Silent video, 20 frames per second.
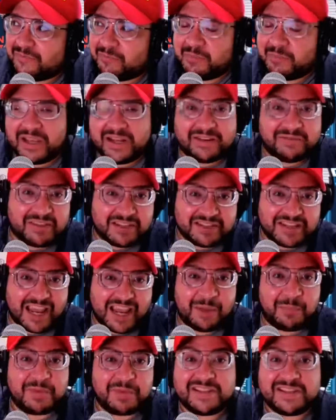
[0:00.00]
have been if this
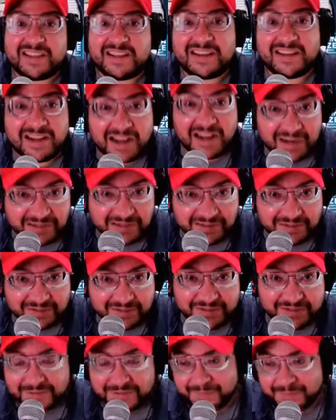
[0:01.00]
happened in the
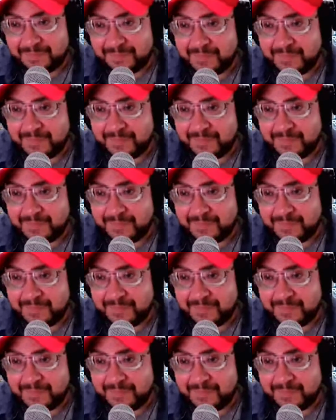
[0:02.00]
90s?